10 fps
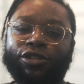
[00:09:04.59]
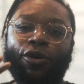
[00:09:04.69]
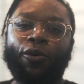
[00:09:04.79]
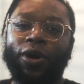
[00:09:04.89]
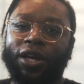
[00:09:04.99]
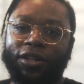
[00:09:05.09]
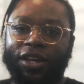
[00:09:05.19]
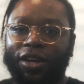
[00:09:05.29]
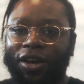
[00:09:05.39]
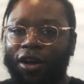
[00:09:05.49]

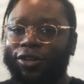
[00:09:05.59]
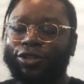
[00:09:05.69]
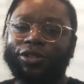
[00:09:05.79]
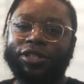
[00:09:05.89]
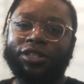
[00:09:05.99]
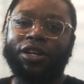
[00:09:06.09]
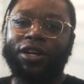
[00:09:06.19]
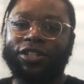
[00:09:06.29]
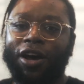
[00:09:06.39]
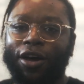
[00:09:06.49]
quickly also just
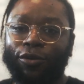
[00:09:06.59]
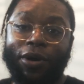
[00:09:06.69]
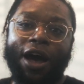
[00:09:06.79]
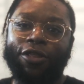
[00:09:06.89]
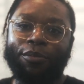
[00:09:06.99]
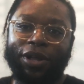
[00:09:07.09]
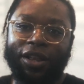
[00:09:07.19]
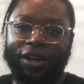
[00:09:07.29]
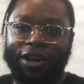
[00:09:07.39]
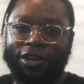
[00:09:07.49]
touch on how the
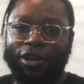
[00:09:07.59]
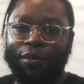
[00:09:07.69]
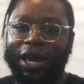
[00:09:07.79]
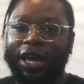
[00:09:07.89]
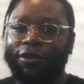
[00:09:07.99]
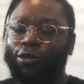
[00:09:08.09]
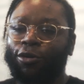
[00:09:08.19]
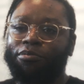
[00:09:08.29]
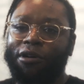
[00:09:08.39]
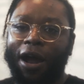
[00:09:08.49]
billionaires are made through
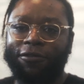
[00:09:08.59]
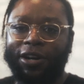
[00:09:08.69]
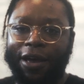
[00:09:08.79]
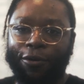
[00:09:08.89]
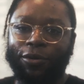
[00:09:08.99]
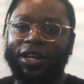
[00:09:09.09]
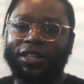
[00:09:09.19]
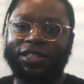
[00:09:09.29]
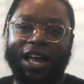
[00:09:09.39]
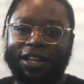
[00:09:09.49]
private equity
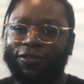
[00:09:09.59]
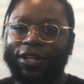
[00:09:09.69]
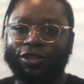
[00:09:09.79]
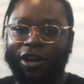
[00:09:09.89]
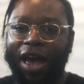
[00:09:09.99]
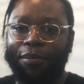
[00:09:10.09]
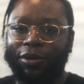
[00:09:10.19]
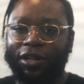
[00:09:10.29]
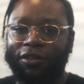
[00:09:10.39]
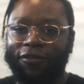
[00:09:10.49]
slash venture
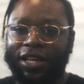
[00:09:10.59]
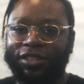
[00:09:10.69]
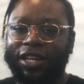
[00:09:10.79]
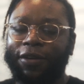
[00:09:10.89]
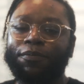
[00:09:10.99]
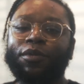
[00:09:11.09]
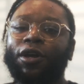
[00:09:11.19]
capital investing.